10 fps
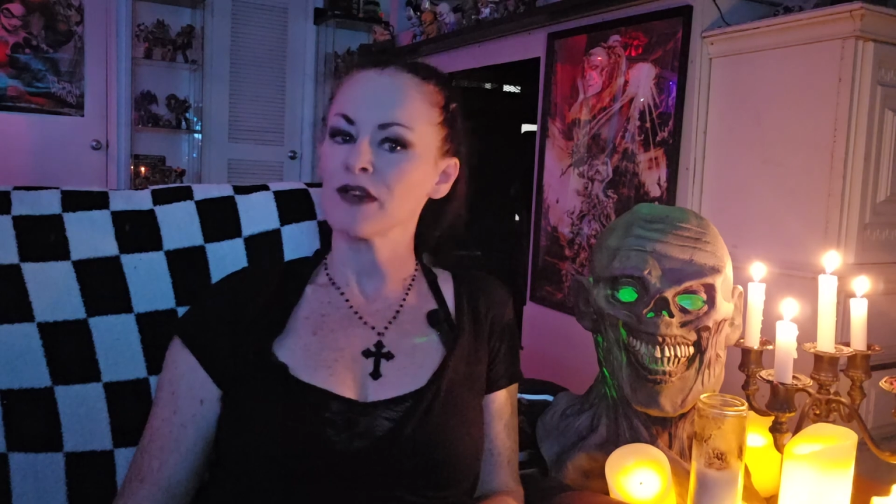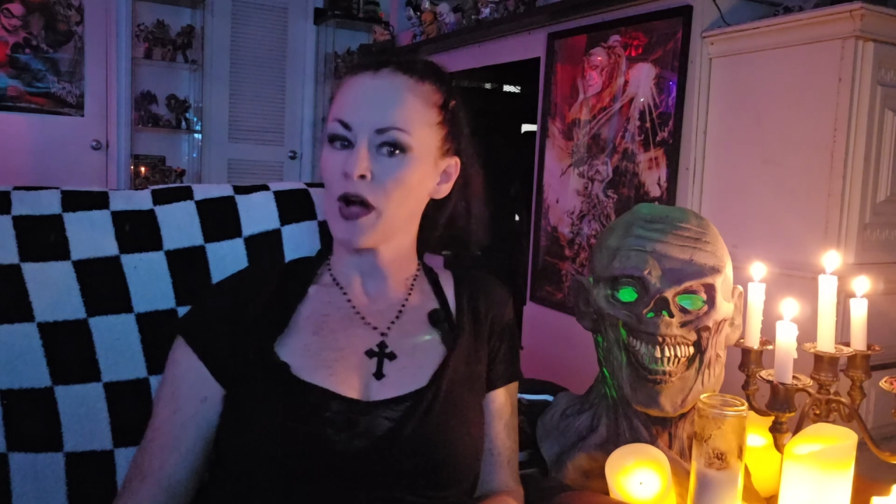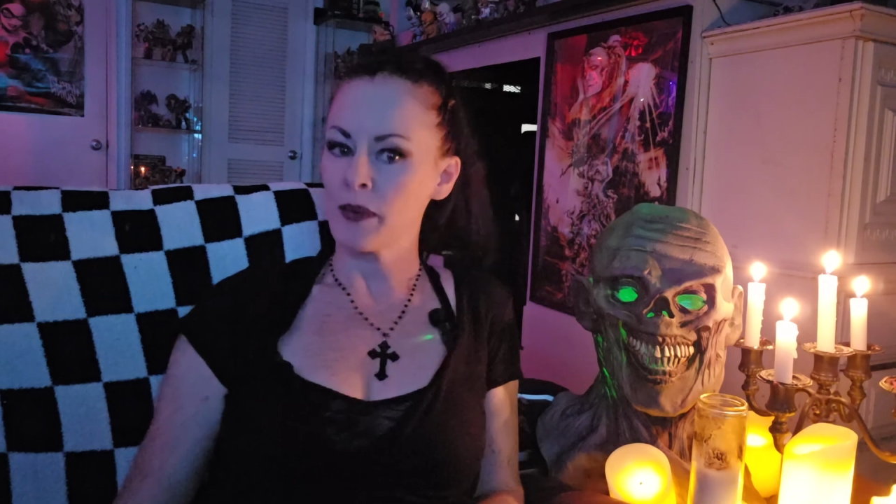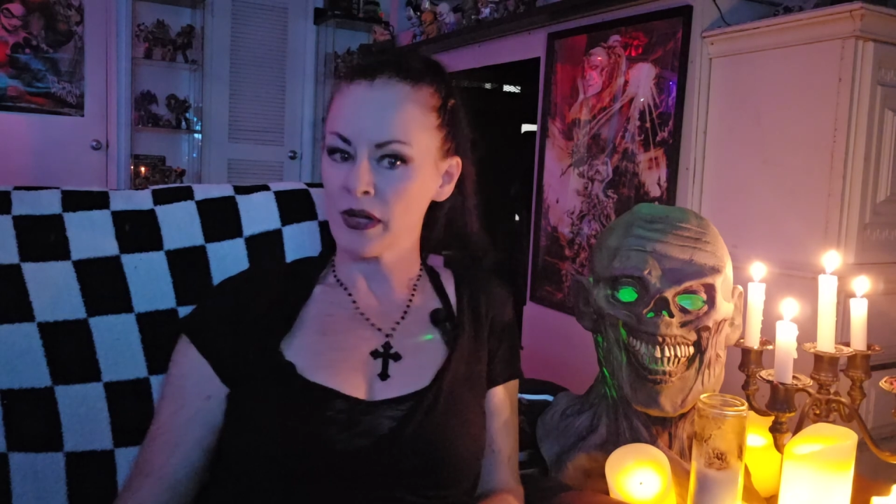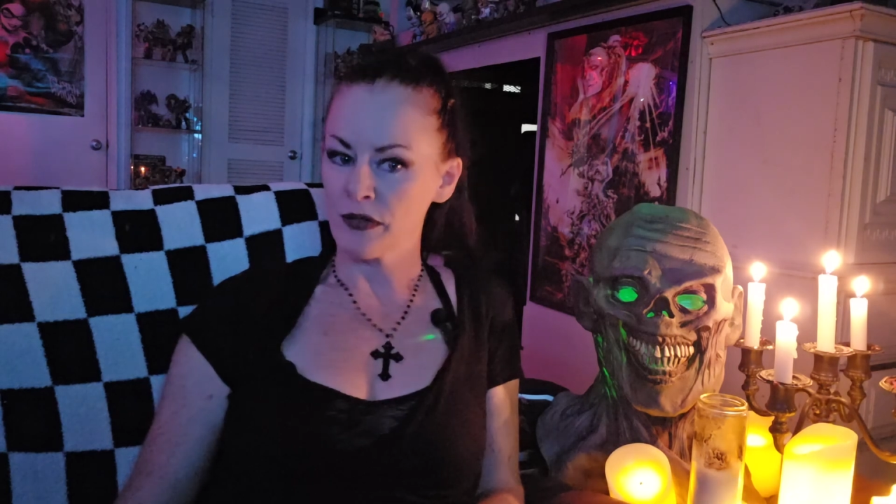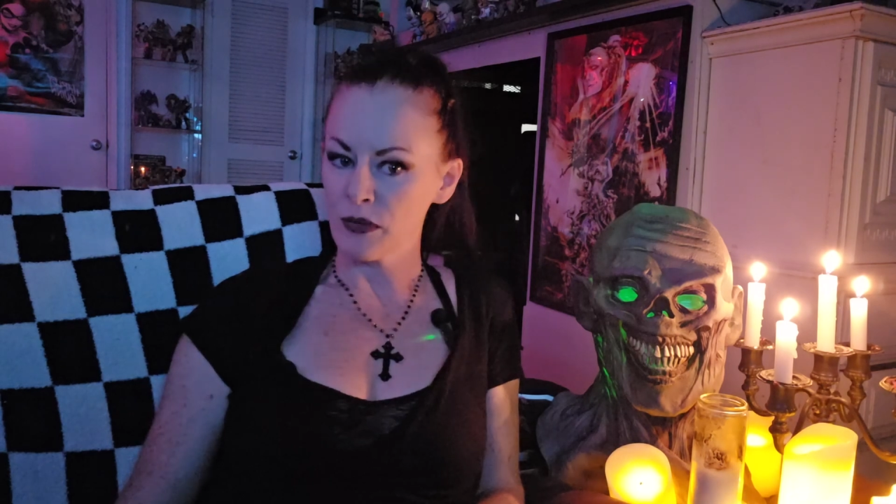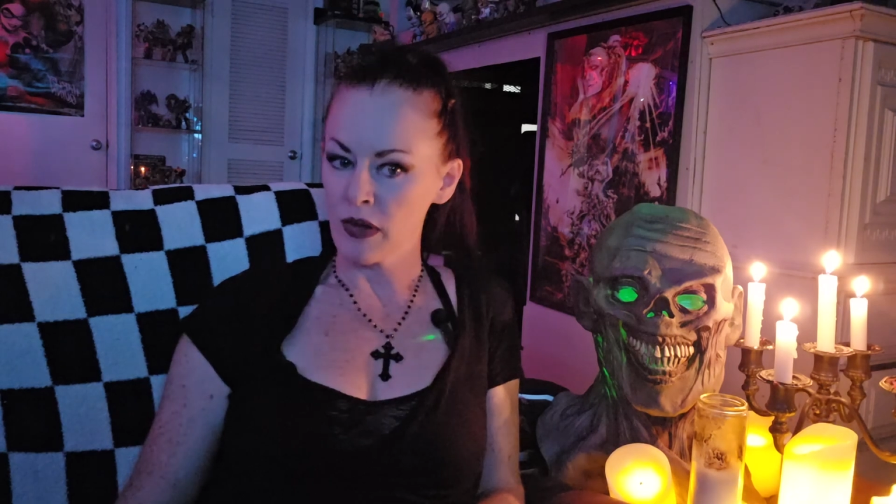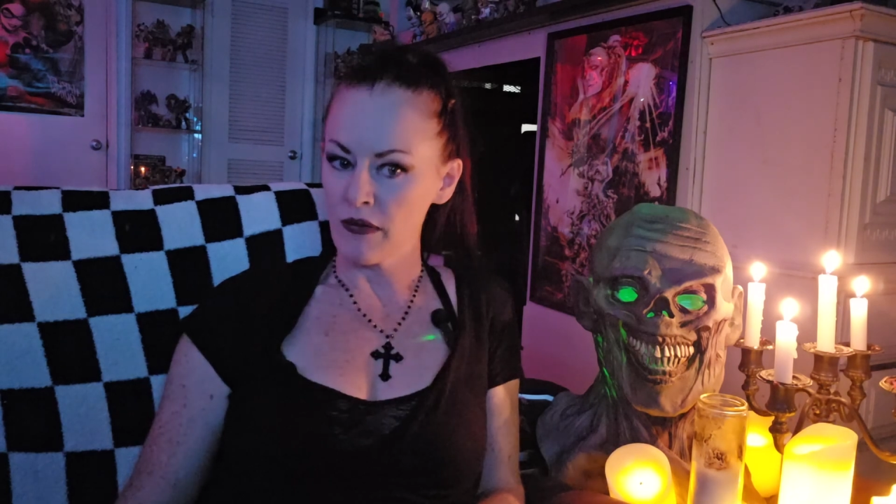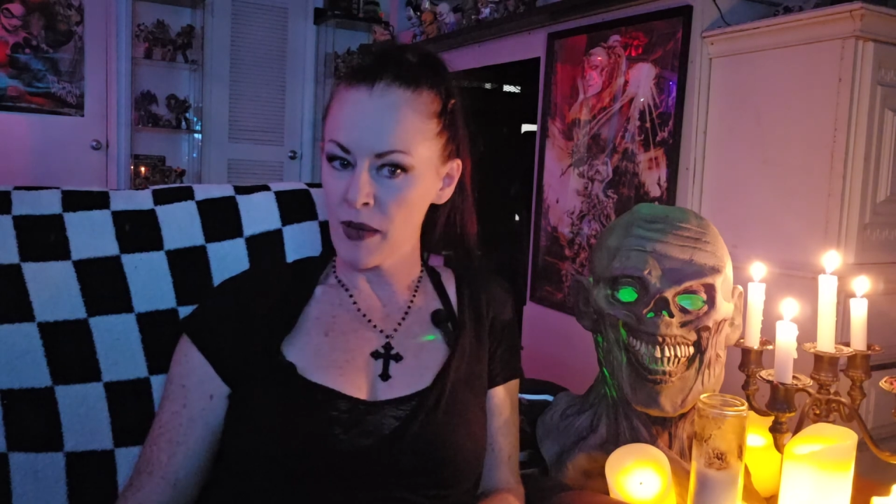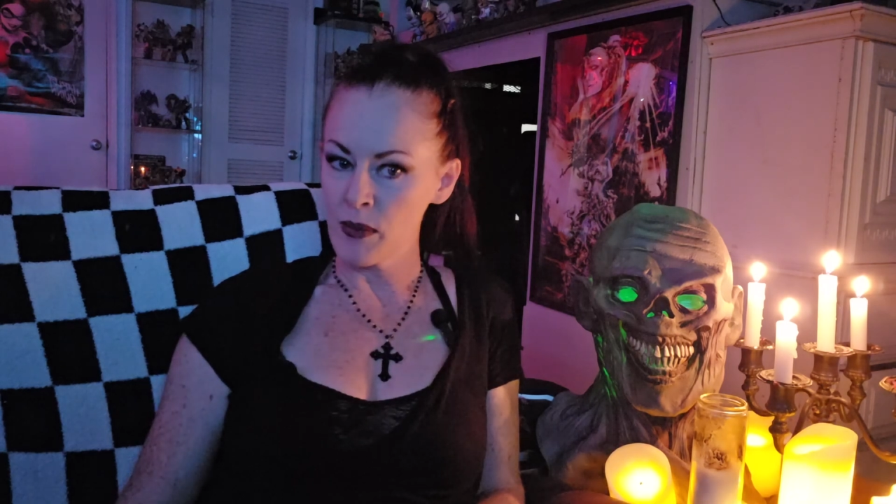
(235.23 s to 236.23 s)
a comment if you
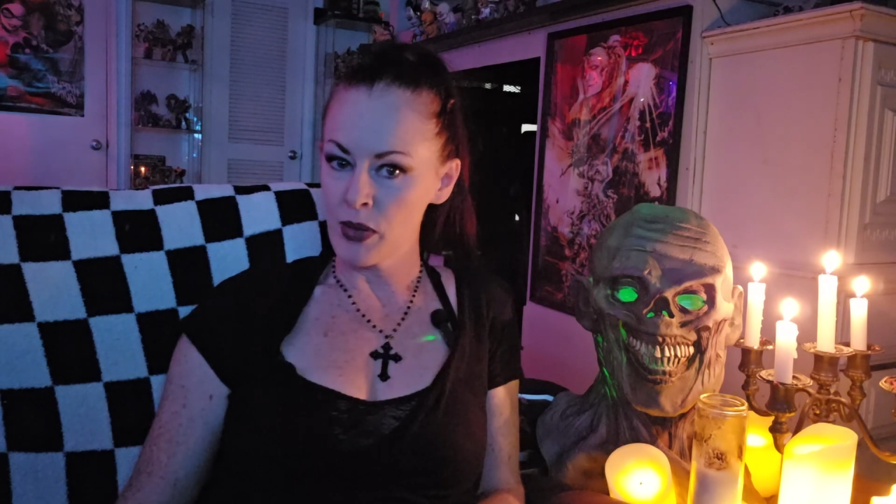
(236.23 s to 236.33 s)
love that